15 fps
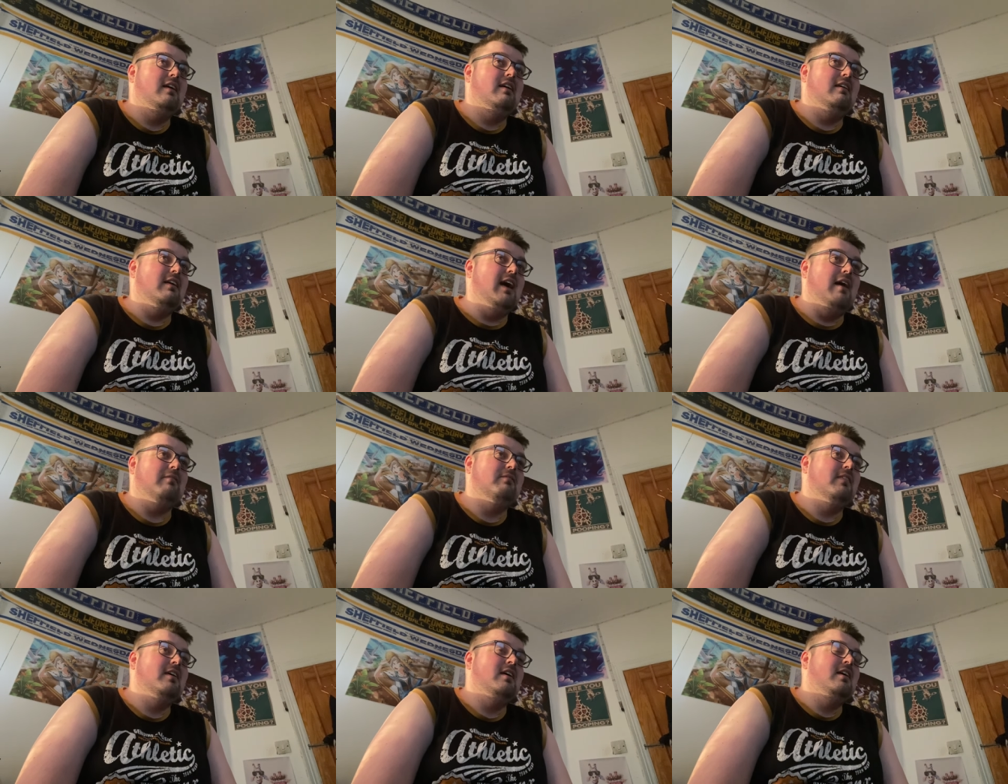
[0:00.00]
Yeah.
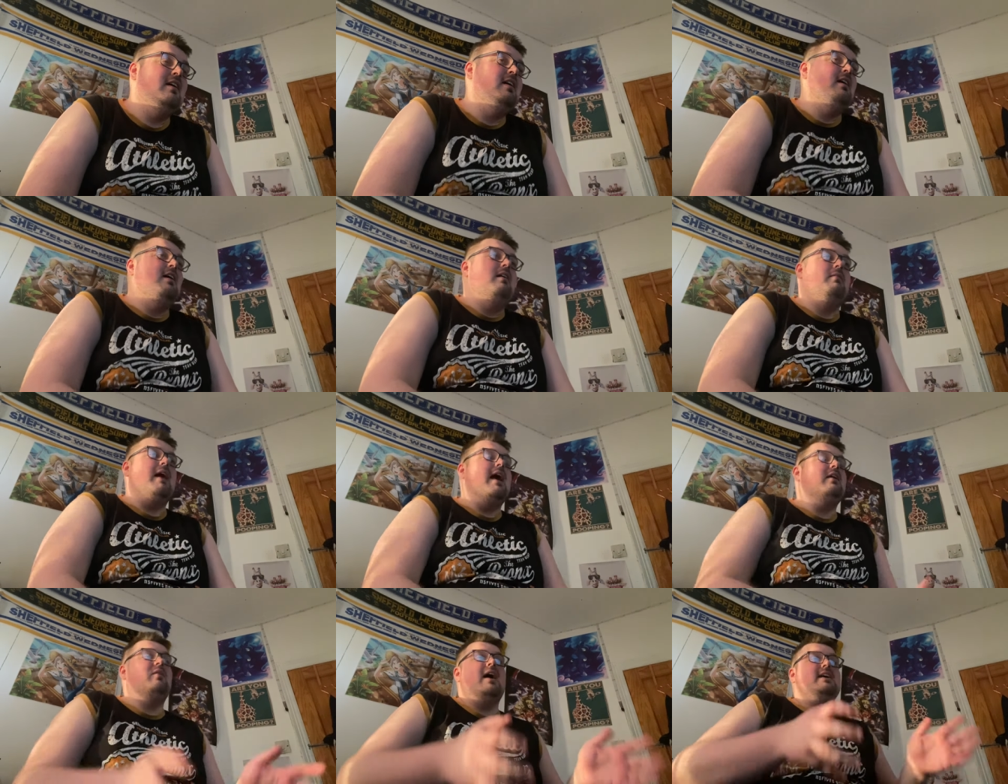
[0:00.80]
But
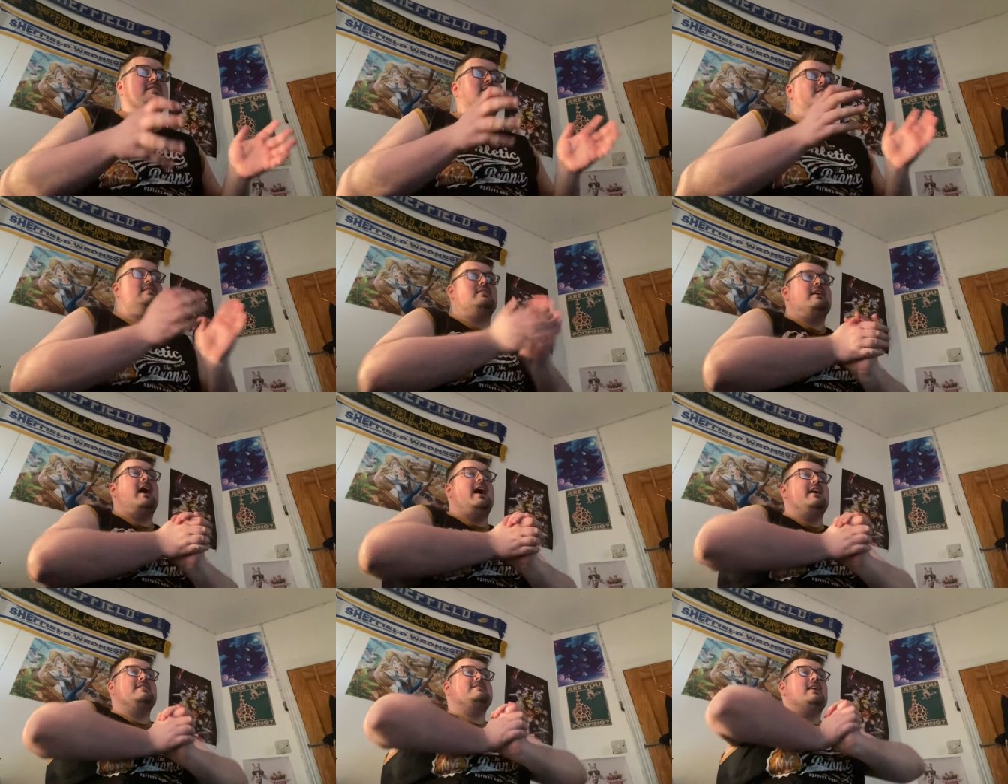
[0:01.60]
anyways,
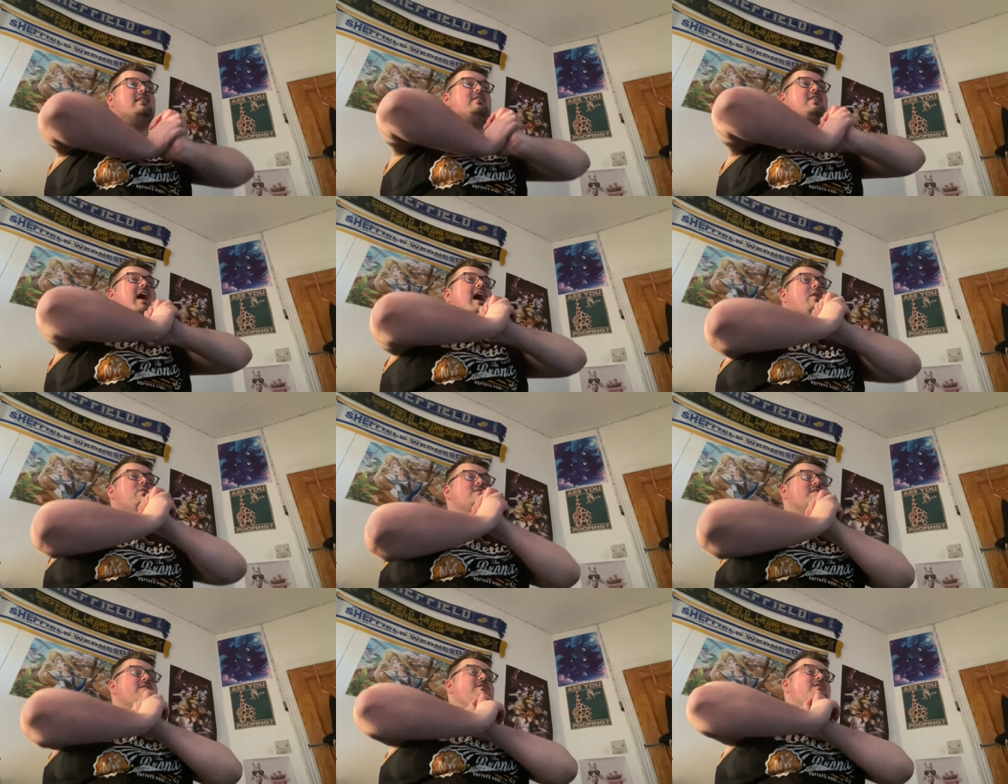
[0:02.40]
guys, that
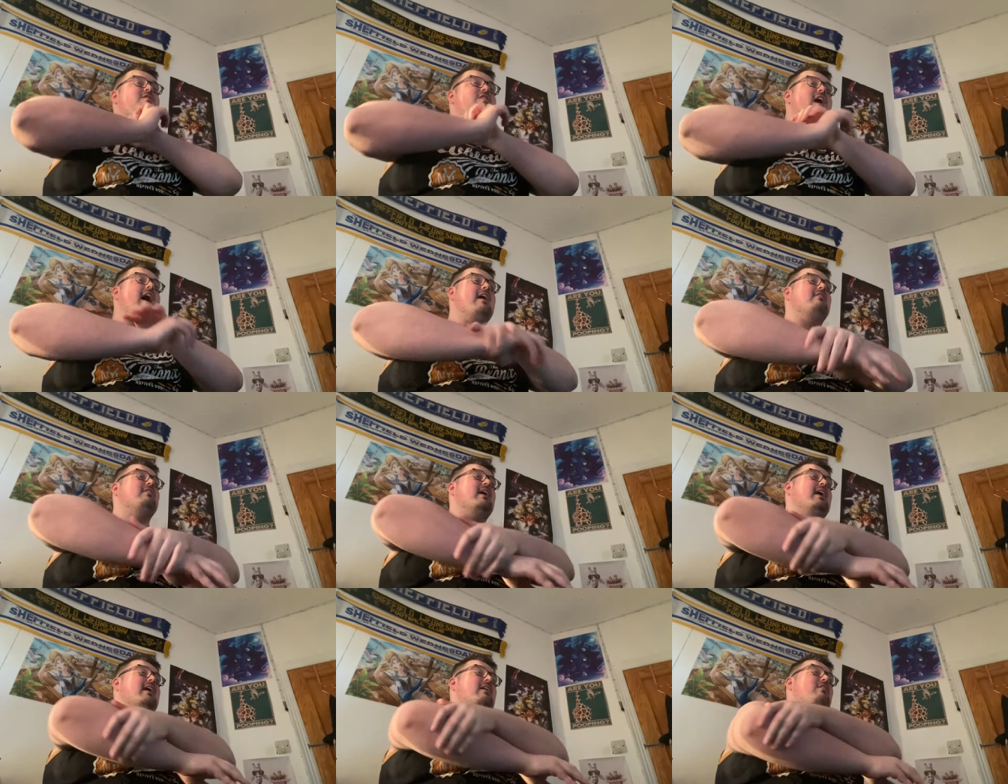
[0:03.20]
was a
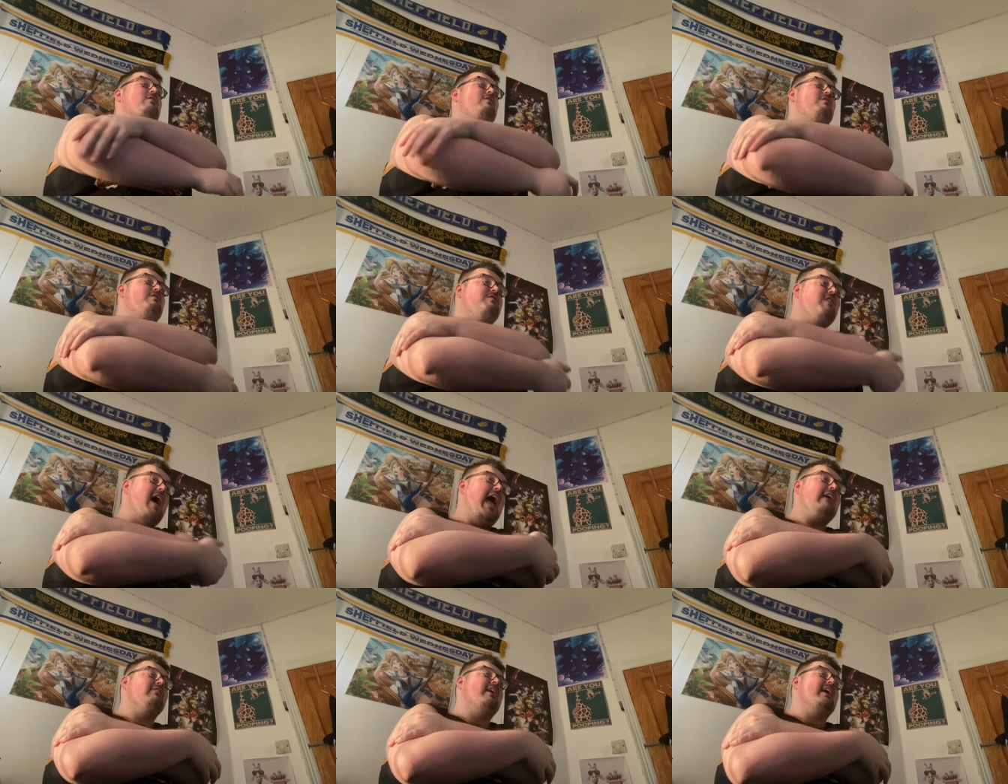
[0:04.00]
very,
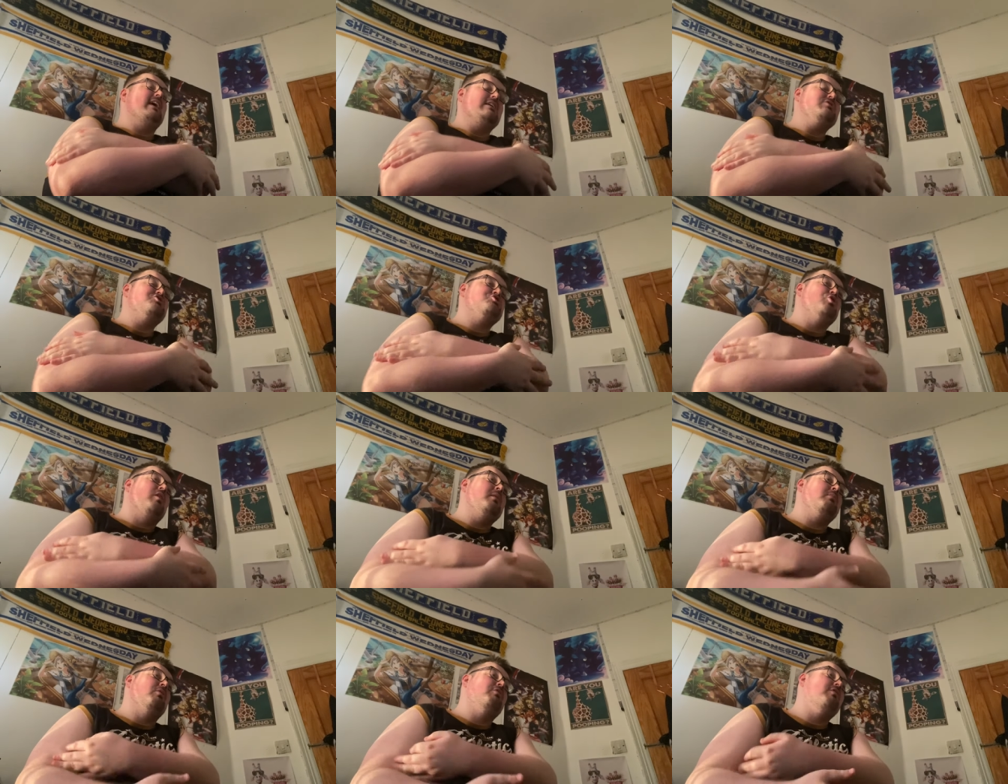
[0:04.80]
very
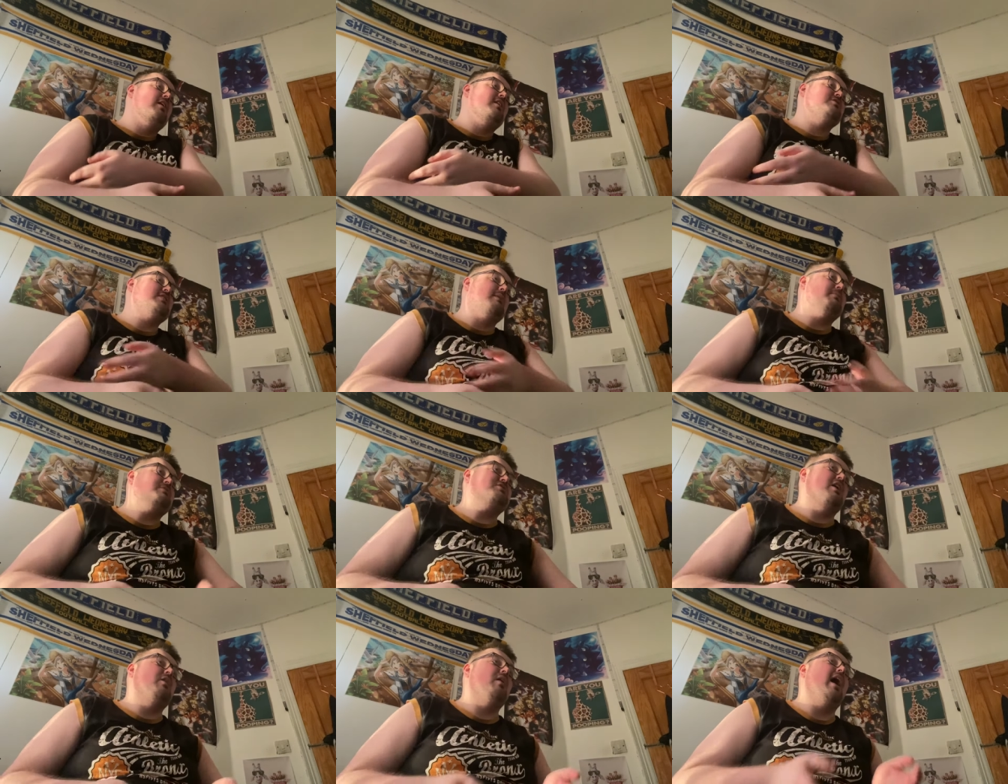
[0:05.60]
enjoyable first episode.